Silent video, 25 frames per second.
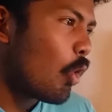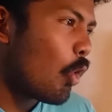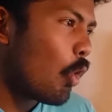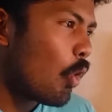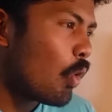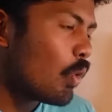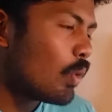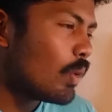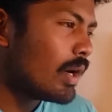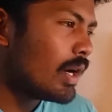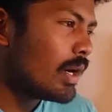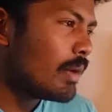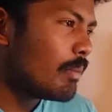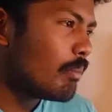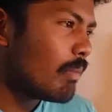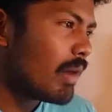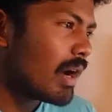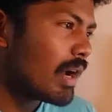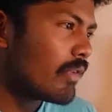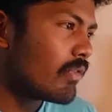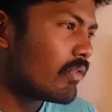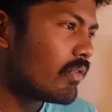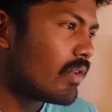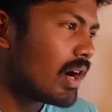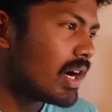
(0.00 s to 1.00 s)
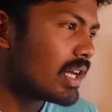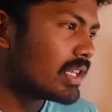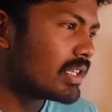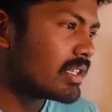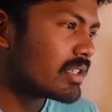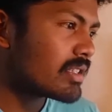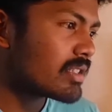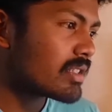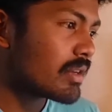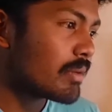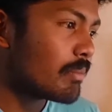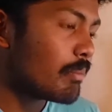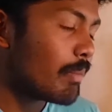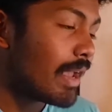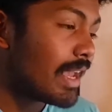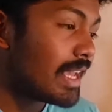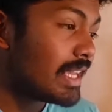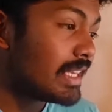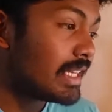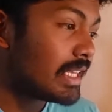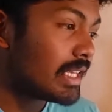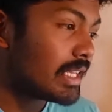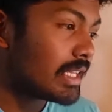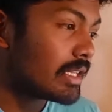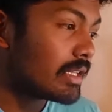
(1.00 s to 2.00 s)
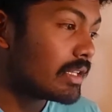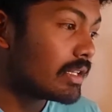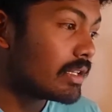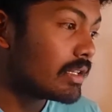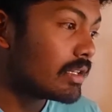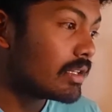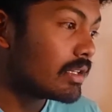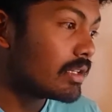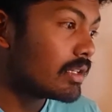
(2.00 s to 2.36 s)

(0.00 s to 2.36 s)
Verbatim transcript: over my father's remaining.